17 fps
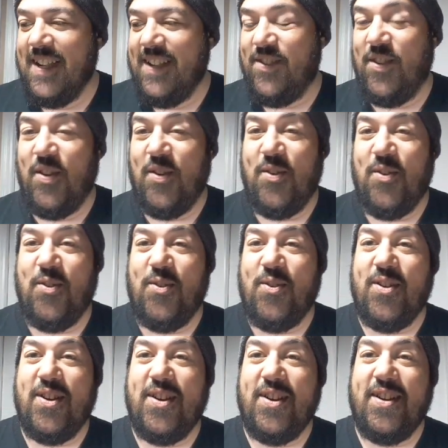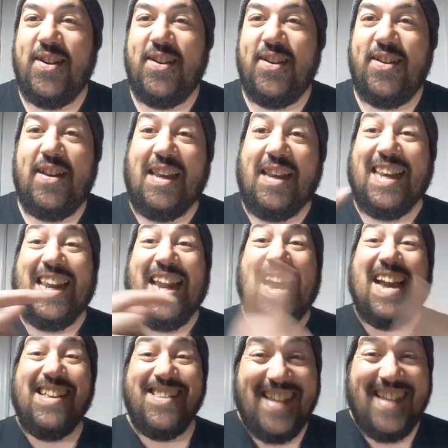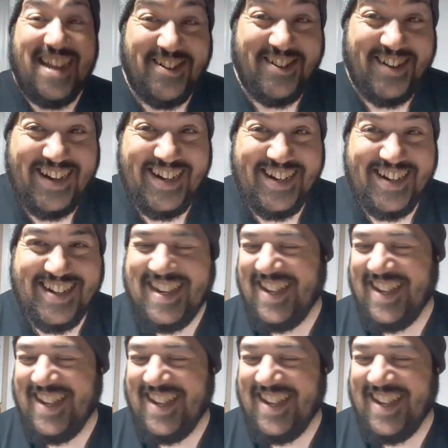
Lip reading: So last Saturday,